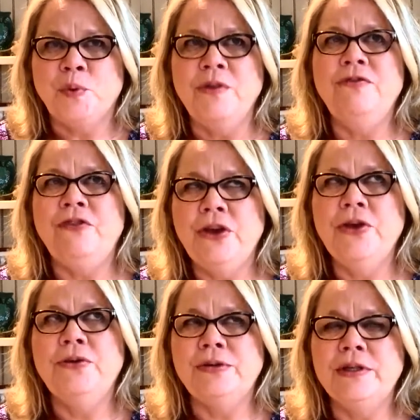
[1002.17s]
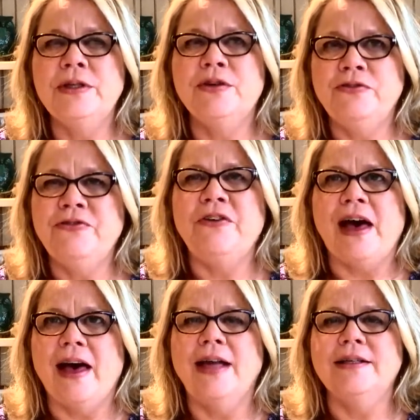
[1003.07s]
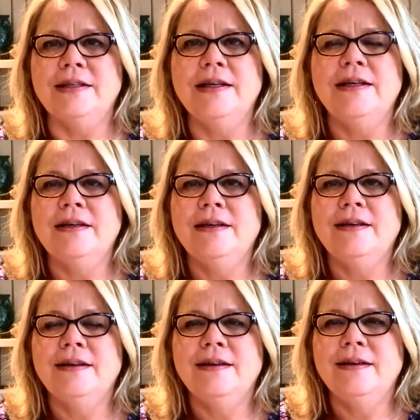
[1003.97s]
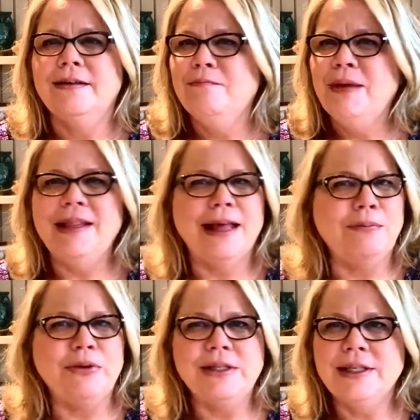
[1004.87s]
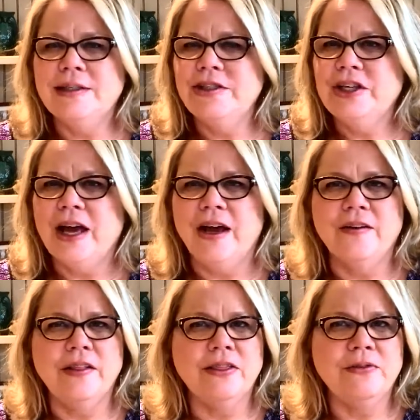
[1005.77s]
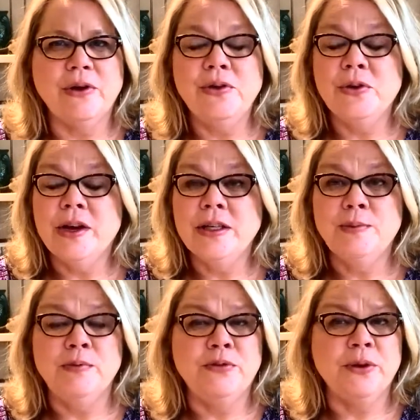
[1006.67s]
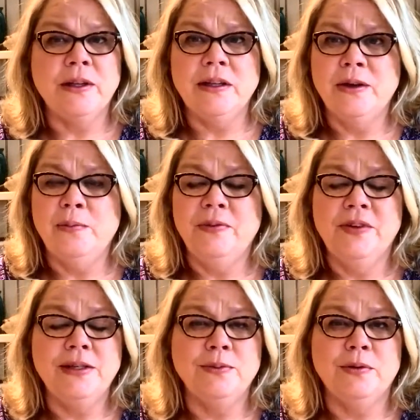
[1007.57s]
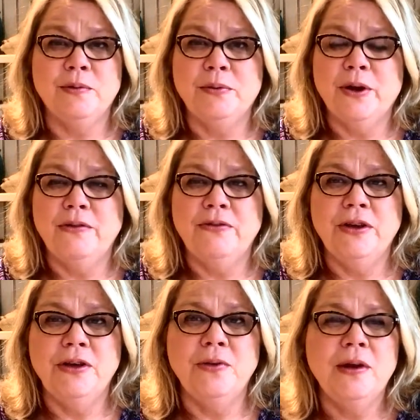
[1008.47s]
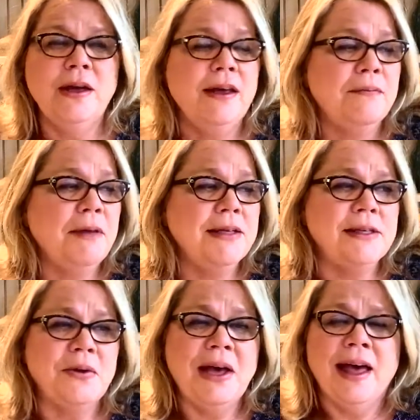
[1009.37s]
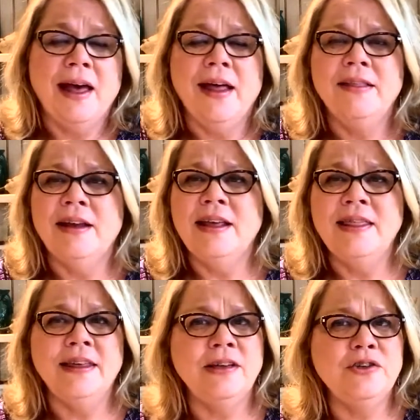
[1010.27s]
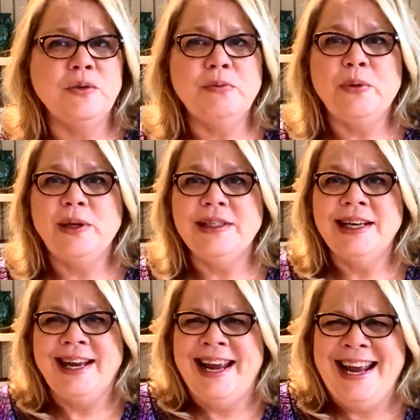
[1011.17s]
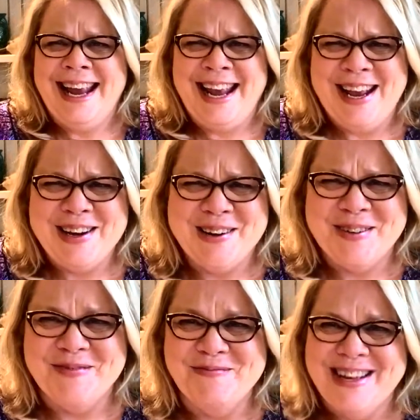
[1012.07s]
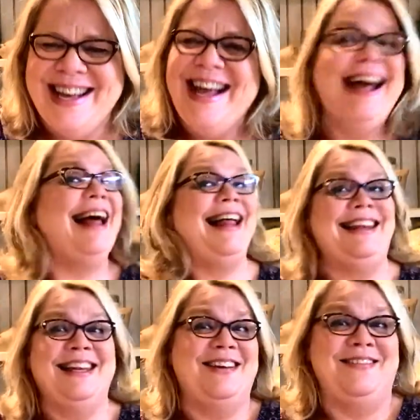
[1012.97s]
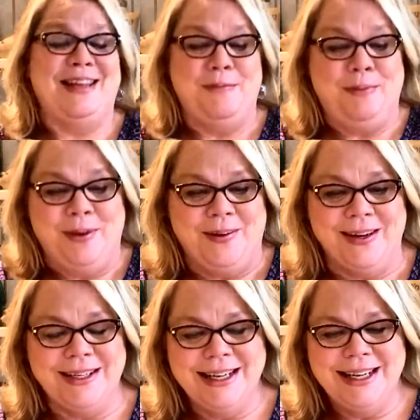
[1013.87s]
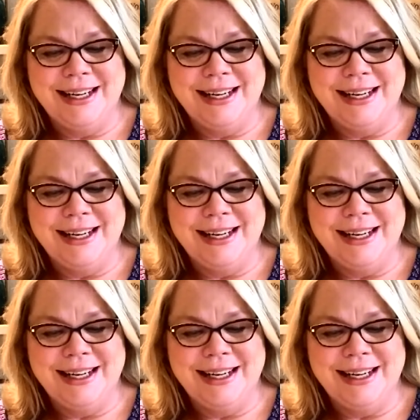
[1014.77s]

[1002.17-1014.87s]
Refuse to fight. Be like Priscilla Shirer and throw your husband for a loop if he's wanting to pray for you. Be so kind that he thinks you're poisoning him. I love that part.